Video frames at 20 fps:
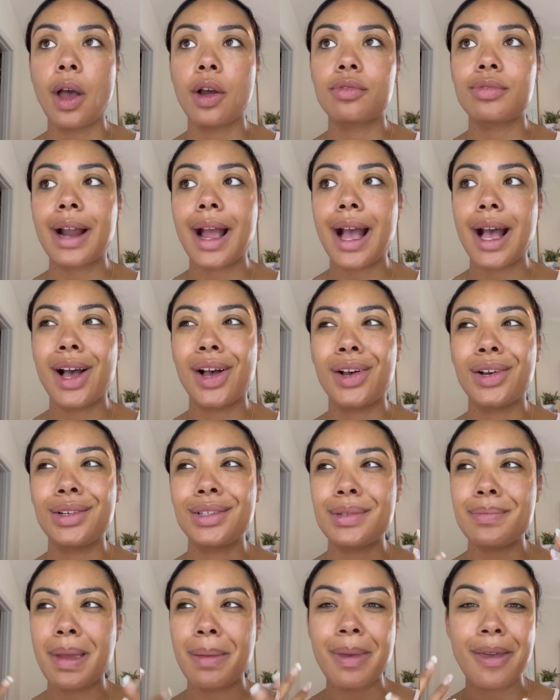
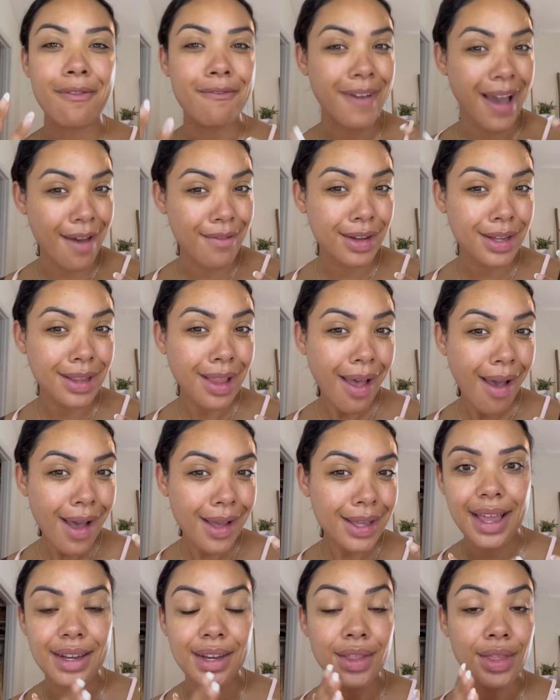around maybe 5 o'clock
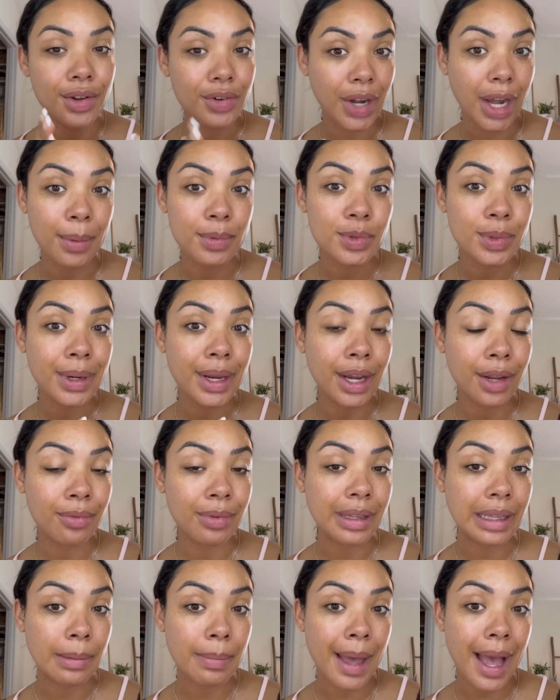and the cramps were getting
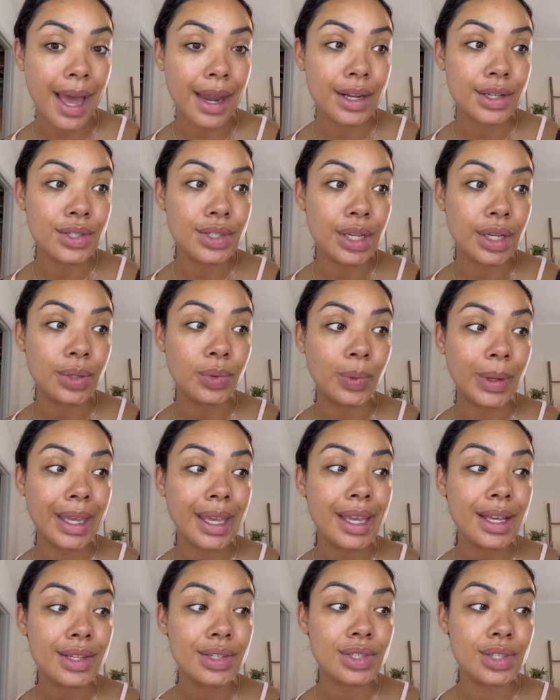really bad. So
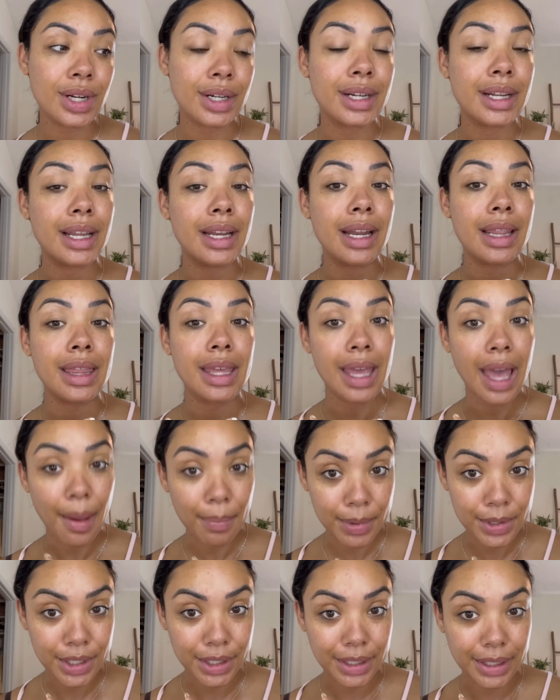we started the
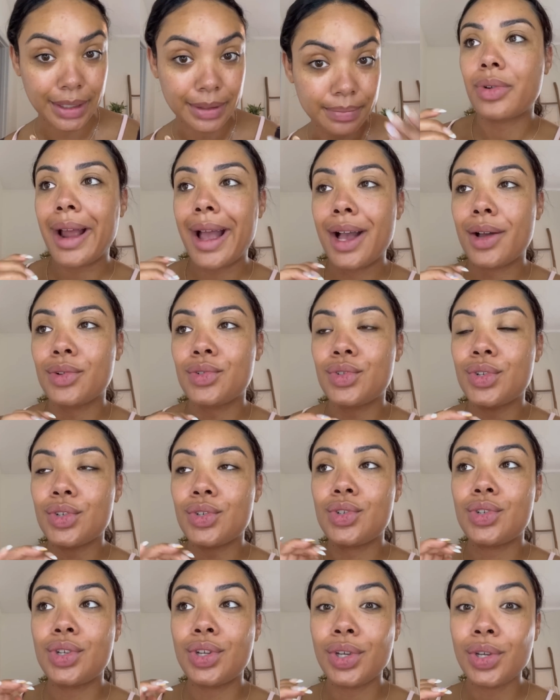epidural. Around
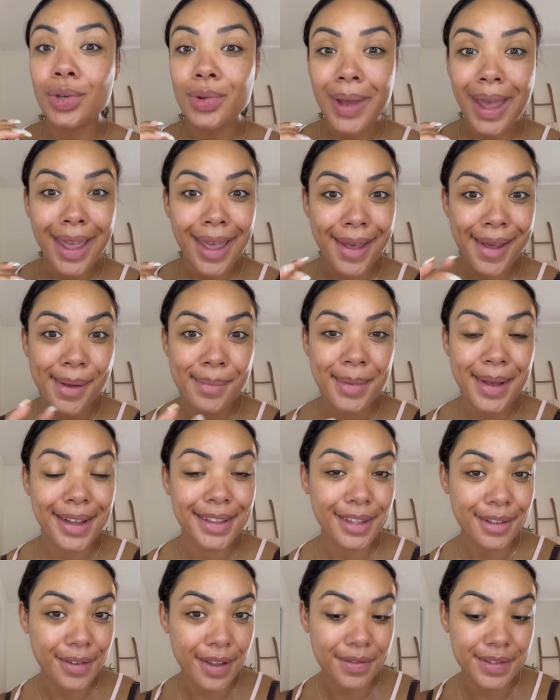2 a.m.
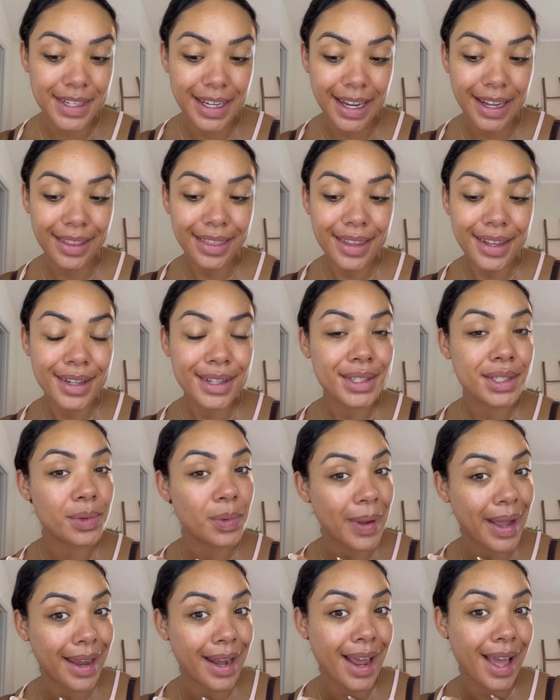on the 15th is
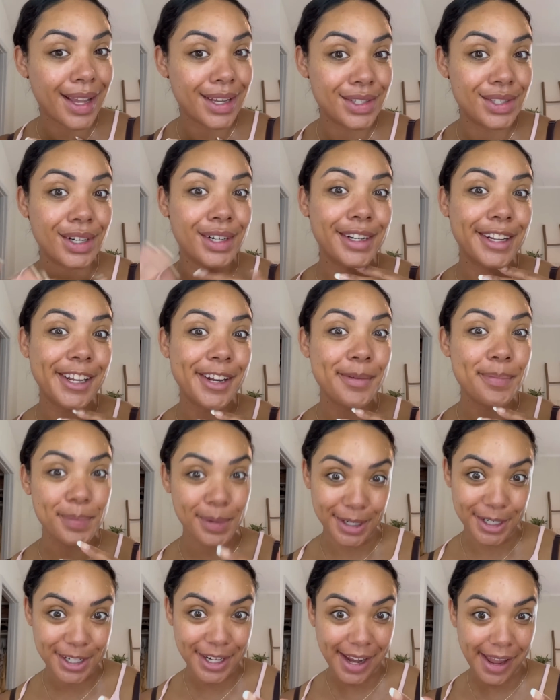when I started
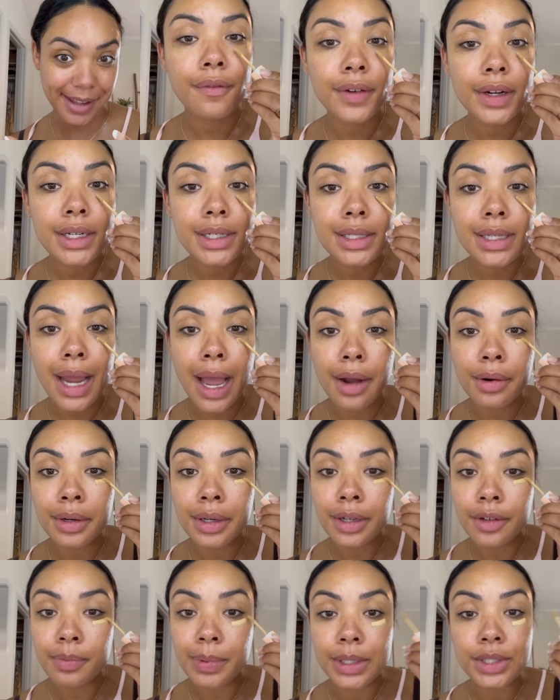pushing. First hour
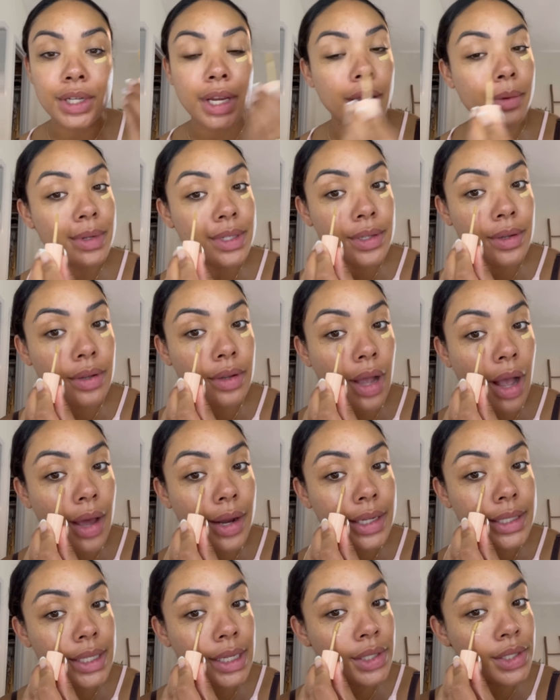of pushing was
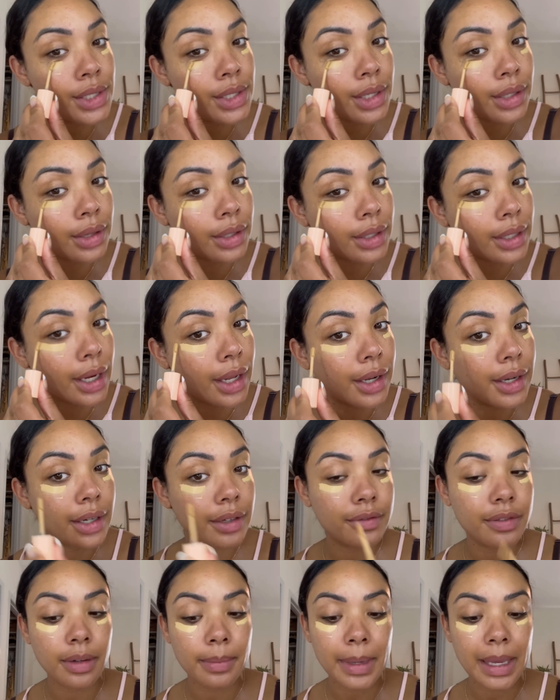honestly just a learning
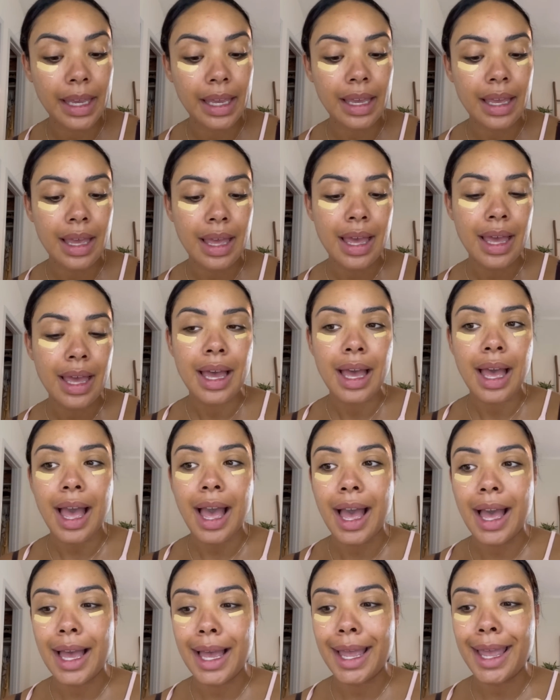curve for me.
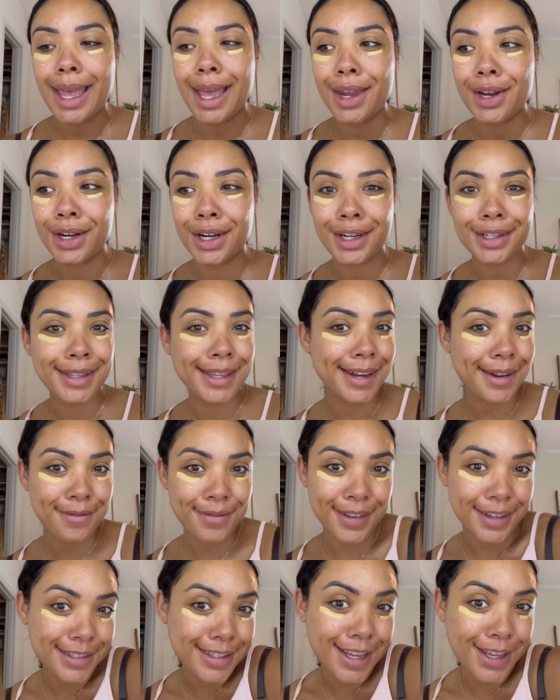I had heard that it
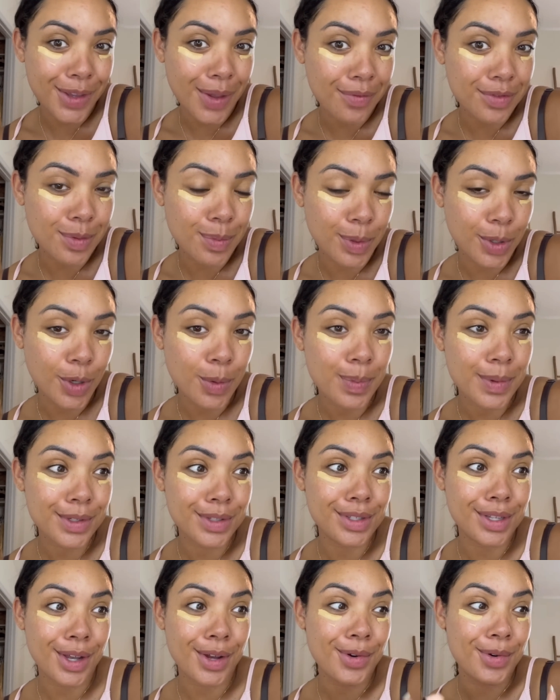feels like you have to poop,
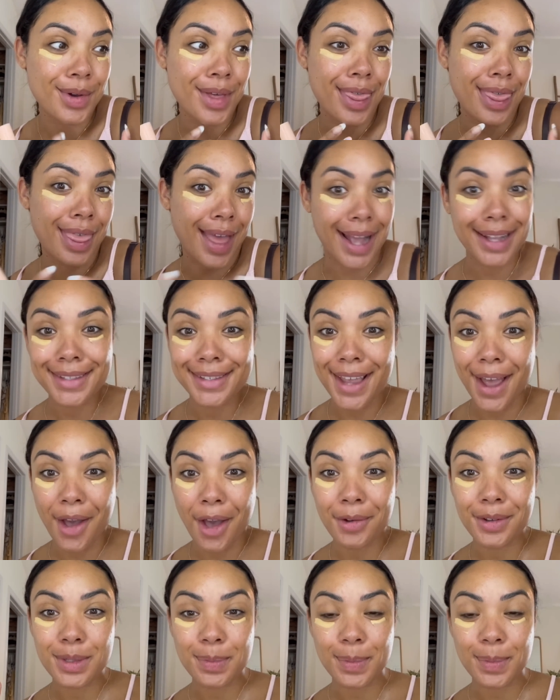so that's how I was